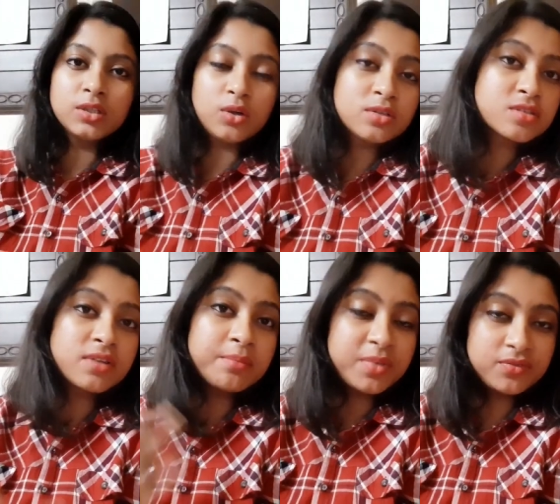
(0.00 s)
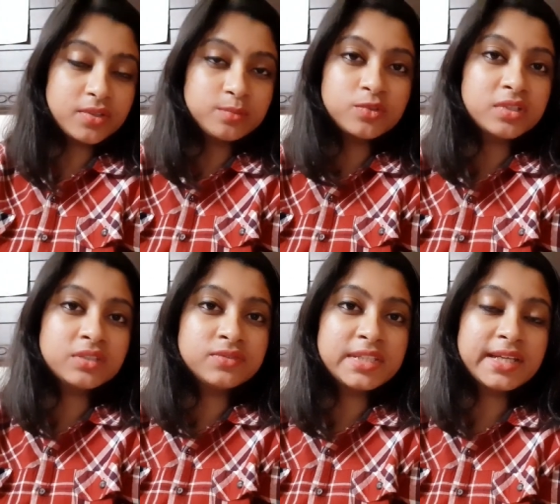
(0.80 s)
Also, I prefer more
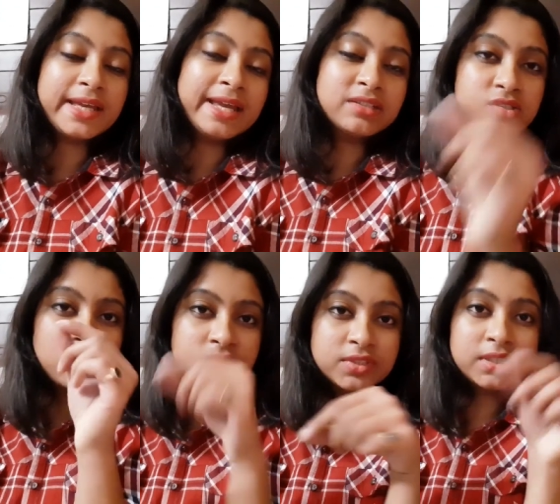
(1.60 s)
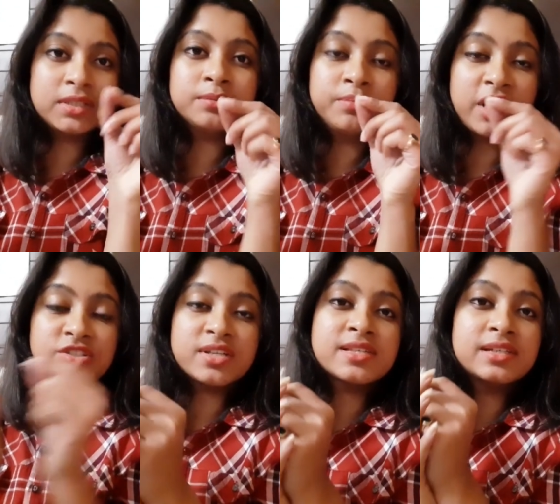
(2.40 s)
if the end of the
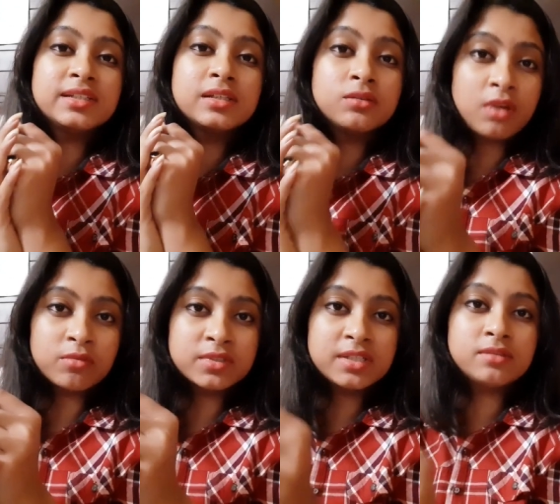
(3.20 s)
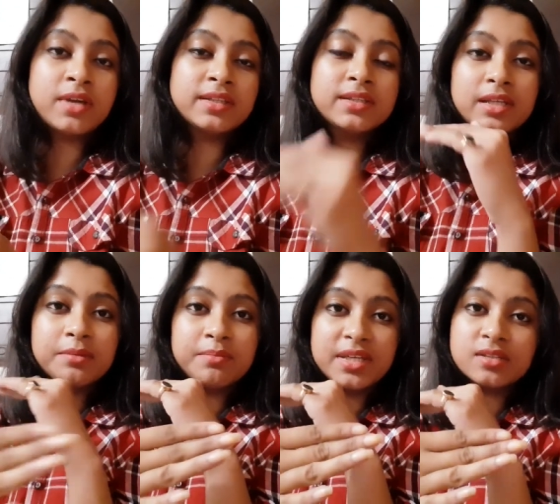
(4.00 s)
brush is a little rounded rather
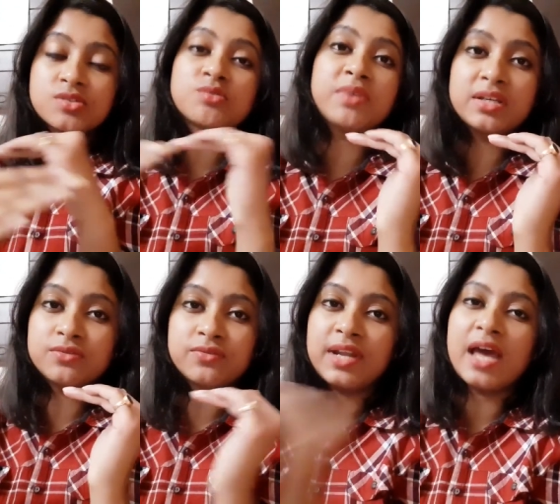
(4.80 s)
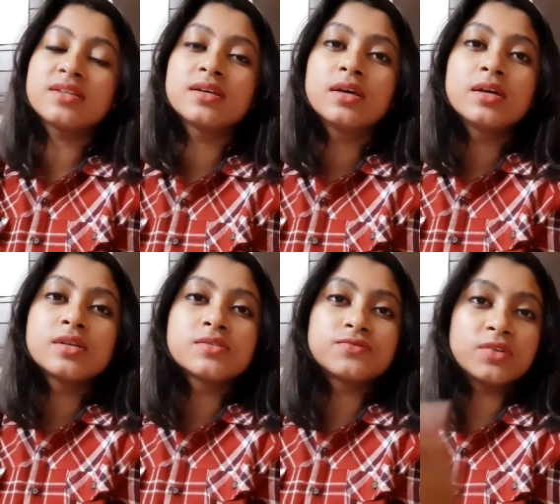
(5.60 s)
than being straight flat
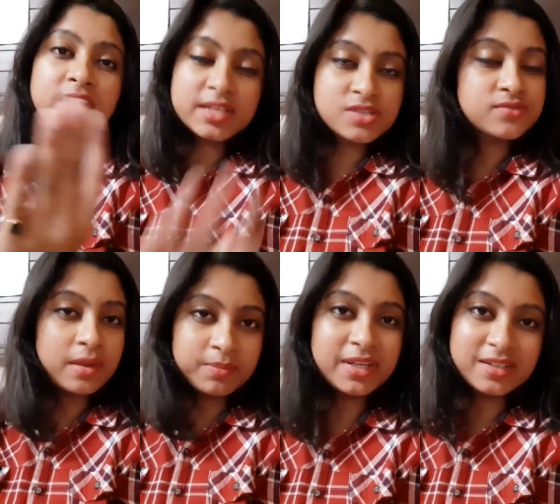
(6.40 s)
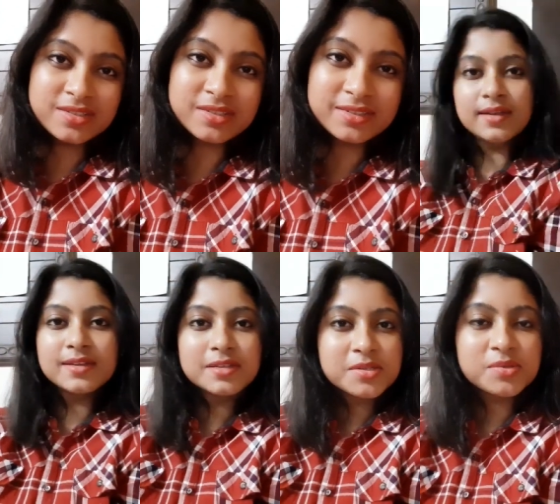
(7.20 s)
for the ease of application.
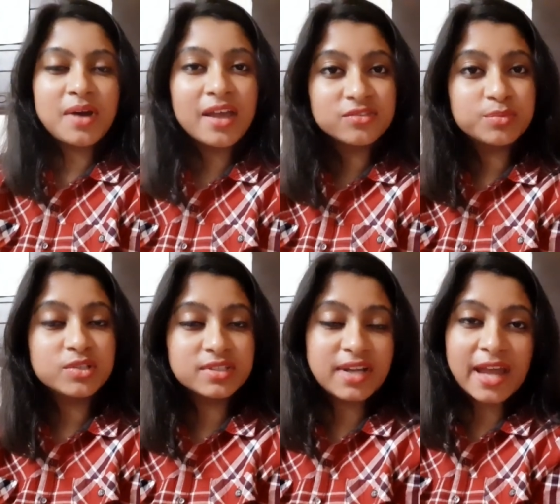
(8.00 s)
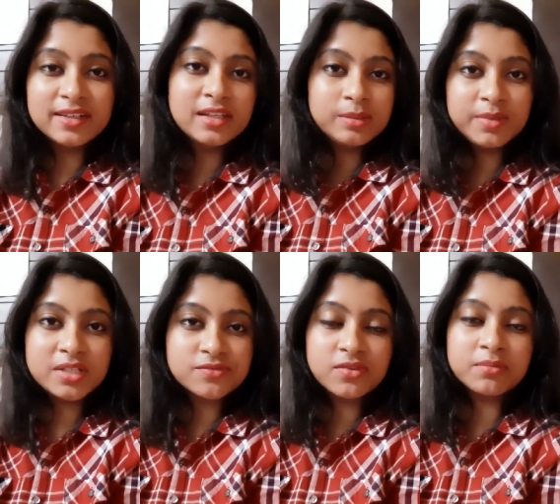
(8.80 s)
So I have bought 9 nail
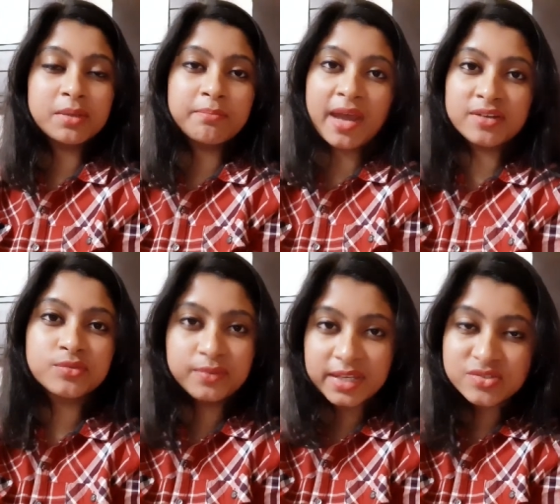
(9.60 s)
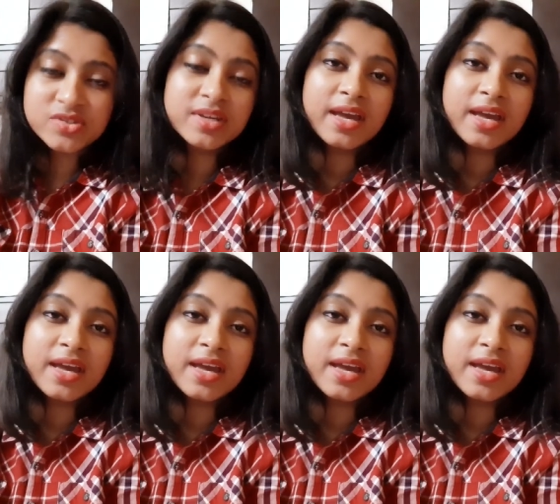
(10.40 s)
paints from the matte range,